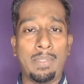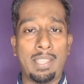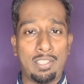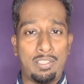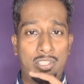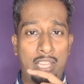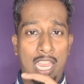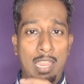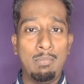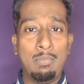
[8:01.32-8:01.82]
the
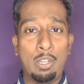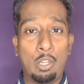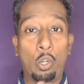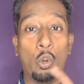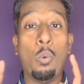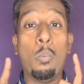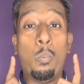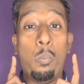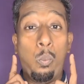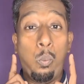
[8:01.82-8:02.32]
same
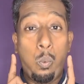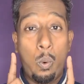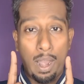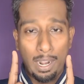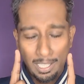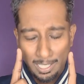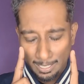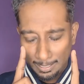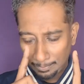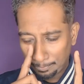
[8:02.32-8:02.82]
group
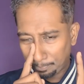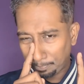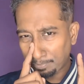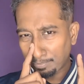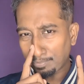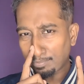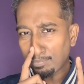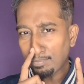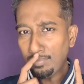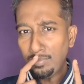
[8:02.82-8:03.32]
once,
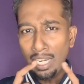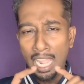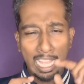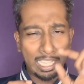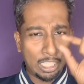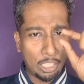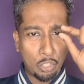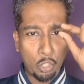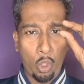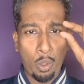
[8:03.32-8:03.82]
and
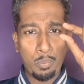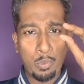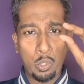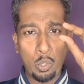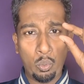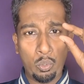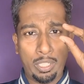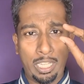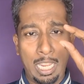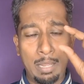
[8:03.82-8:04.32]
the top
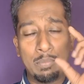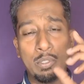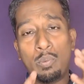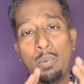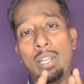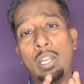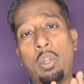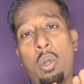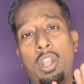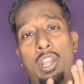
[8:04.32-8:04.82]
2 teams
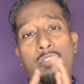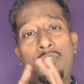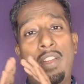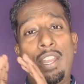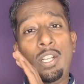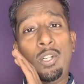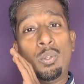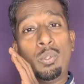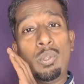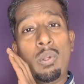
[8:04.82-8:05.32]
will
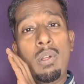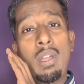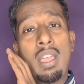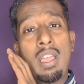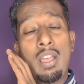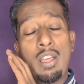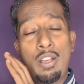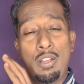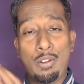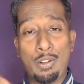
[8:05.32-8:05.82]
qualify to the
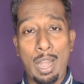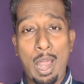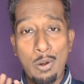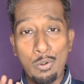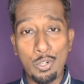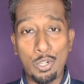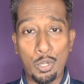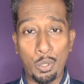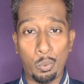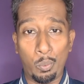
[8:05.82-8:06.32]

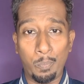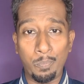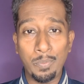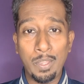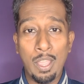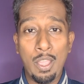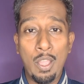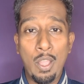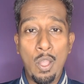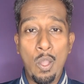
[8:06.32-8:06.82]
round 2,
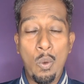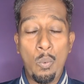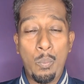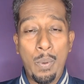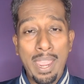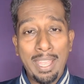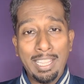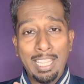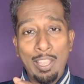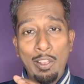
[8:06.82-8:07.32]

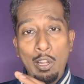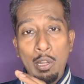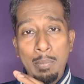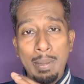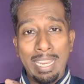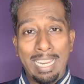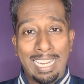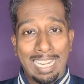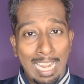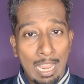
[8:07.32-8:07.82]
where they will
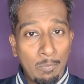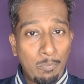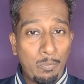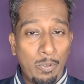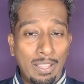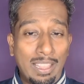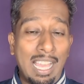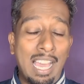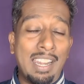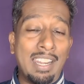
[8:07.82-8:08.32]
be clubbed
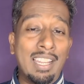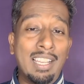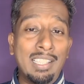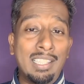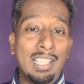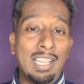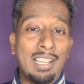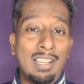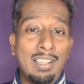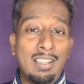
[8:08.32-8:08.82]
with
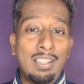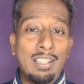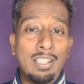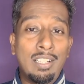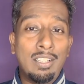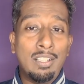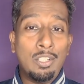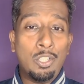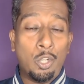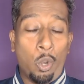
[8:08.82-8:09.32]
another
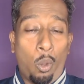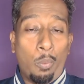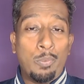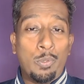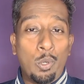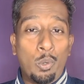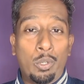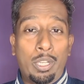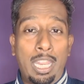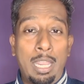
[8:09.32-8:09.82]
top
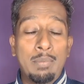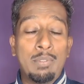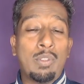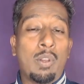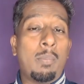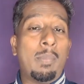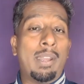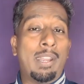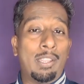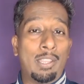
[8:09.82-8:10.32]
2 teams
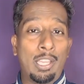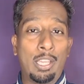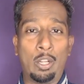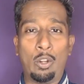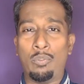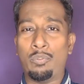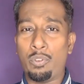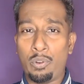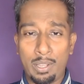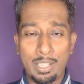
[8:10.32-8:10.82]
from another
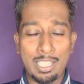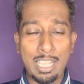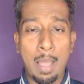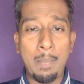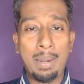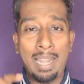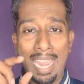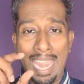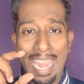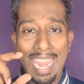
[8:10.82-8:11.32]
group. For
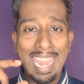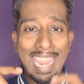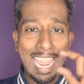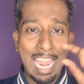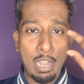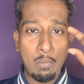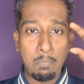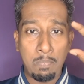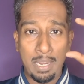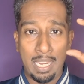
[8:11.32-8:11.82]
example, A
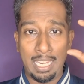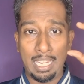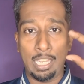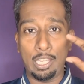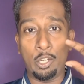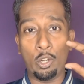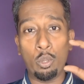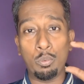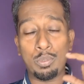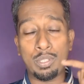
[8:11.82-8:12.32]
and B
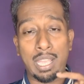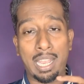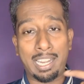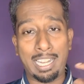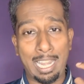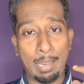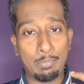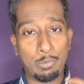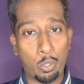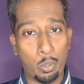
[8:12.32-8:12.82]
groups are
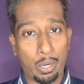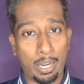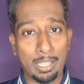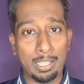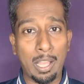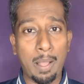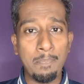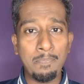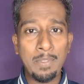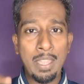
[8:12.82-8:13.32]
clubbed
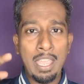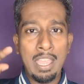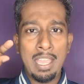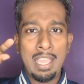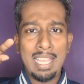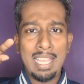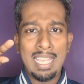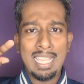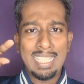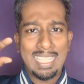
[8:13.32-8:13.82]
together,
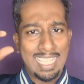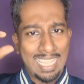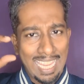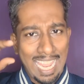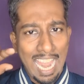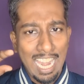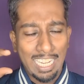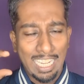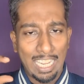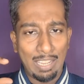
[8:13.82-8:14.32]
C
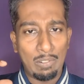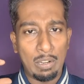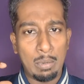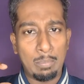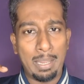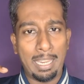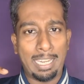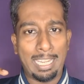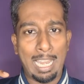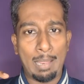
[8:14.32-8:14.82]
and D will
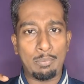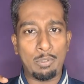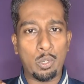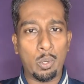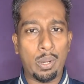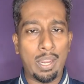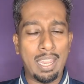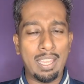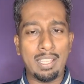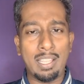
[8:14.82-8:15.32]
be clubbed
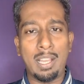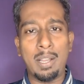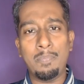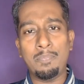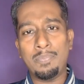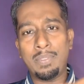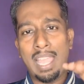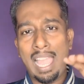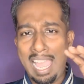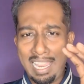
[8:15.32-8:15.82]

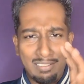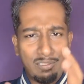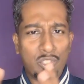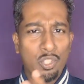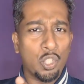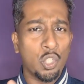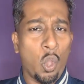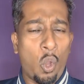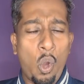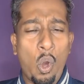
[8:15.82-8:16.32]
together, and
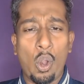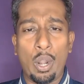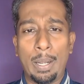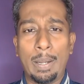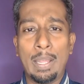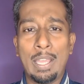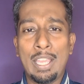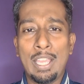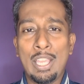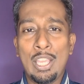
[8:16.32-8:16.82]
so
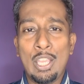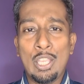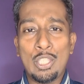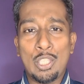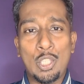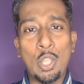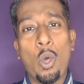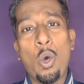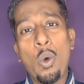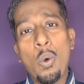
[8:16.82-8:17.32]
on.
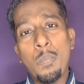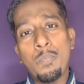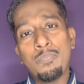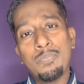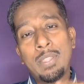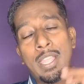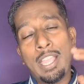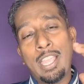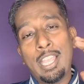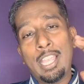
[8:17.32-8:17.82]
So,
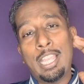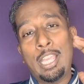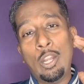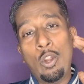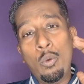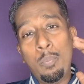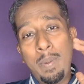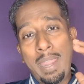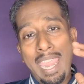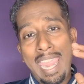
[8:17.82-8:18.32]

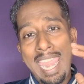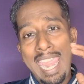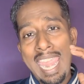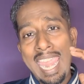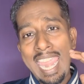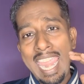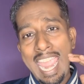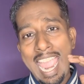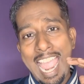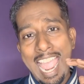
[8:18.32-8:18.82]
Group
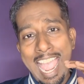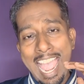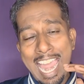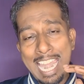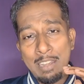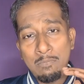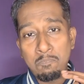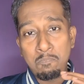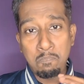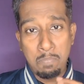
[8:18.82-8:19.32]
A
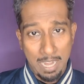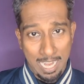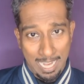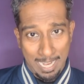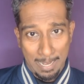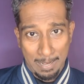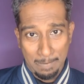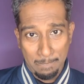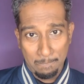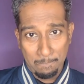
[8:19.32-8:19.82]
and
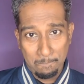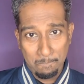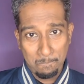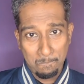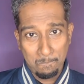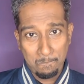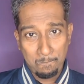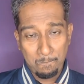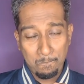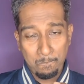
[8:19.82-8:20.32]
B,
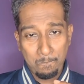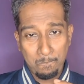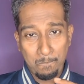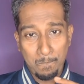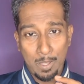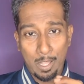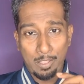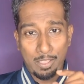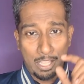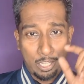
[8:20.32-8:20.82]

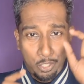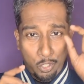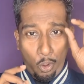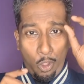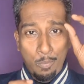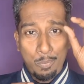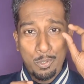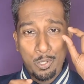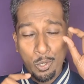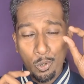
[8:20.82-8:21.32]
the
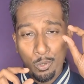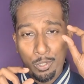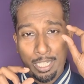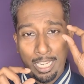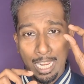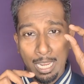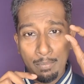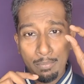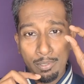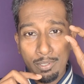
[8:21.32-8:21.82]
top 2
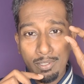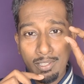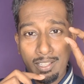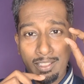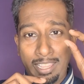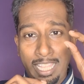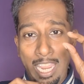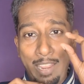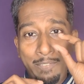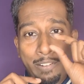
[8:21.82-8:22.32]
teams,
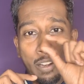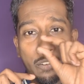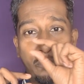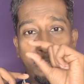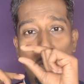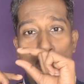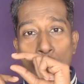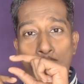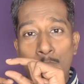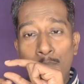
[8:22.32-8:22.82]
they will
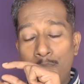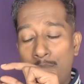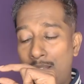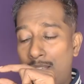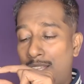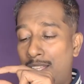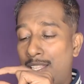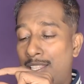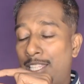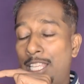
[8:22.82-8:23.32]
form
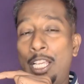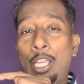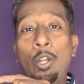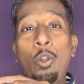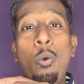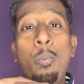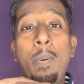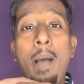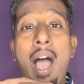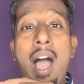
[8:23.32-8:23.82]
the
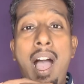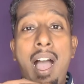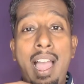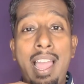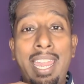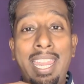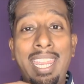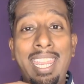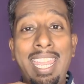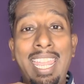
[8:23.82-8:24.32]
Group
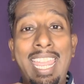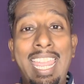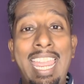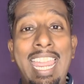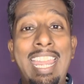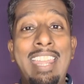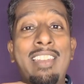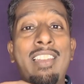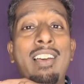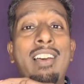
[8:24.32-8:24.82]
I
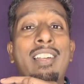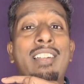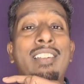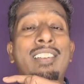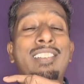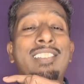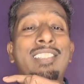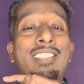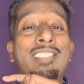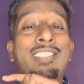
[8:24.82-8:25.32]
in
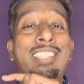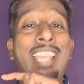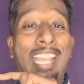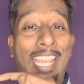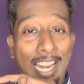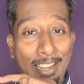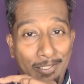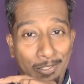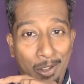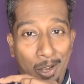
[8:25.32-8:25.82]

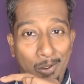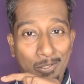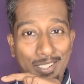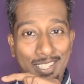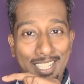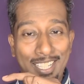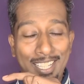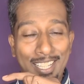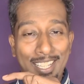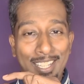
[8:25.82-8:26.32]
second round.
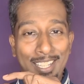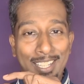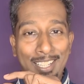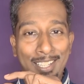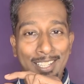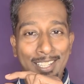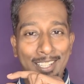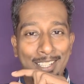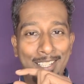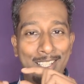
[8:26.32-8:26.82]

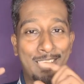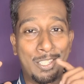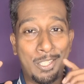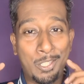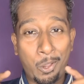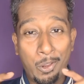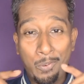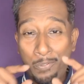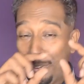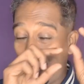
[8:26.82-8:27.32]

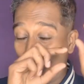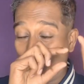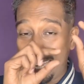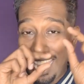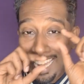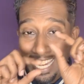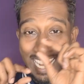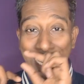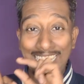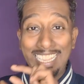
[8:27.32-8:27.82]
So if you're
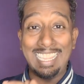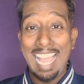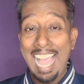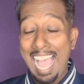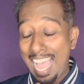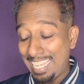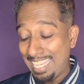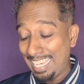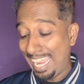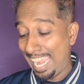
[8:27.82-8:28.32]
taking
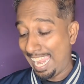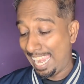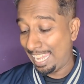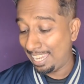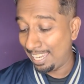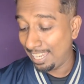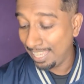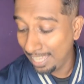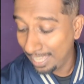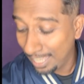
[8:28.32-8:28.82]
that
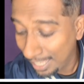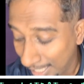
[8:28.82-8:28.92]
in,